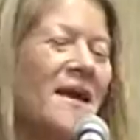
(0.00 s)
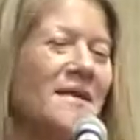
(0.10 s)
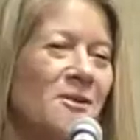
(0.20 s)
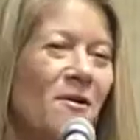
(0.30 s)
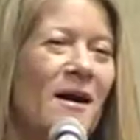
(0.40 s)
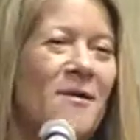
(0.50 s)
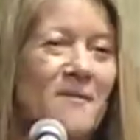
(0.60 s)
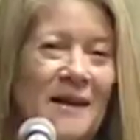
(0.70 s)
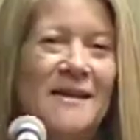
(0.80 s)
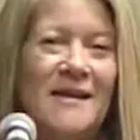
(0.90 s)
So I
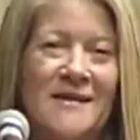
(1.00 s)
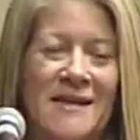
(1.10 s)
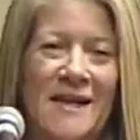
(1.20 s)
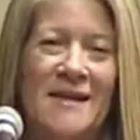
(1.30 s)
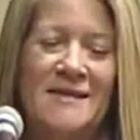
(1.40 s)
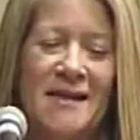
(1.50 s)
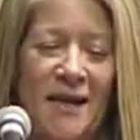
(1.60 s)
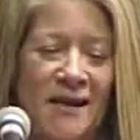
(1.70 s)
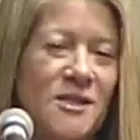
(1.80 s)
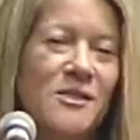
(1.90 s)
immediately did and said,
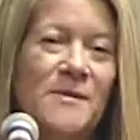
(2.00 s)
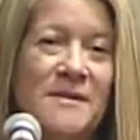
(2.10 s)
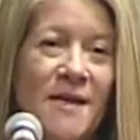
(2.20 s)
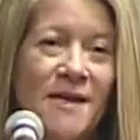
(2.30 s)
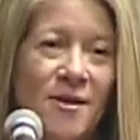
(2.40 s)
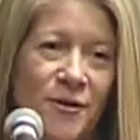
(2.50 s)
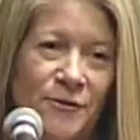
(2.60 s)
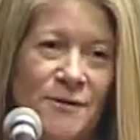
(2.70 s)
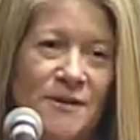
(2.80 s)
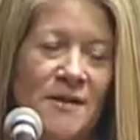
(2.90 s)
I had just been
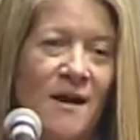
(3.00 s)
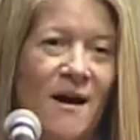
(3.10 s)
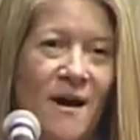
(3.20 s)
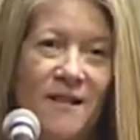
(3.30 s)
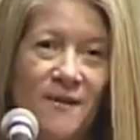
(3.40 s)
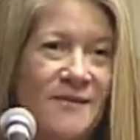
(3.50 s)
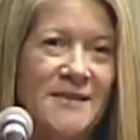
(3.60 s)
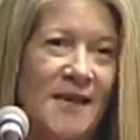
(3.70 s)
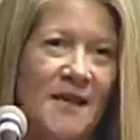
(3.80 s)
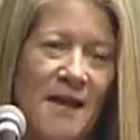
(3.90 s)
diagnosed. I live in
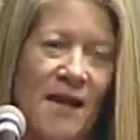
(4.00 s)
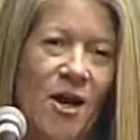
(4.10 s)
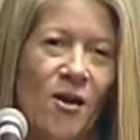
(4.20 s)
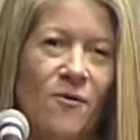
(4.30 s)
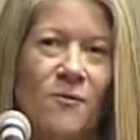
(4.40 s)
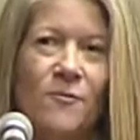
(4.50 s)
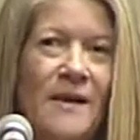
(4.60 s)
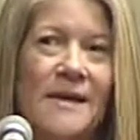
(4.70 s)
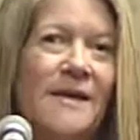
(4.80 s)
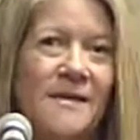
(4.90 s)
San Diego.
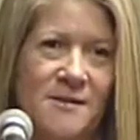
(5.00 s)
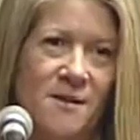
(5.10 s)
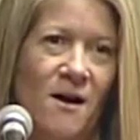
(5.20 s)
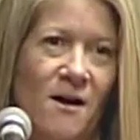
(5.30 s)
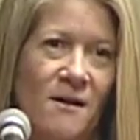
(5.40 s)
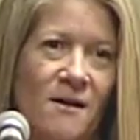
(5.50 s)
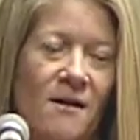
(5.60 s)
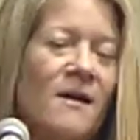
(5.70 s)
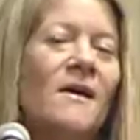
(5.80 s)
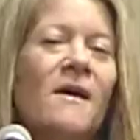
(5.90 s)
We need to talk.
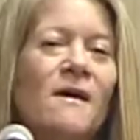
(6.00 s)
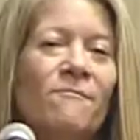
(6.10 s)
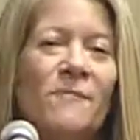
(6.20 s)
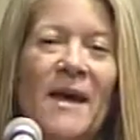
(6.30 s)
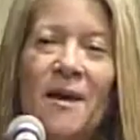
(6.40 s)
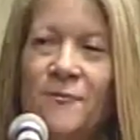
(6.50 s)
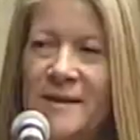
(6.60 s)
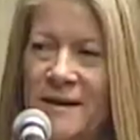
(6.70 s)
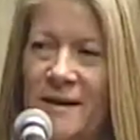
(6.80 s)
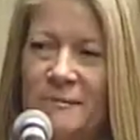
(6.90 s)
And we
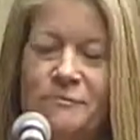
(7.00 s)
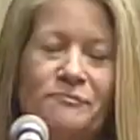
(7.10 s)
did.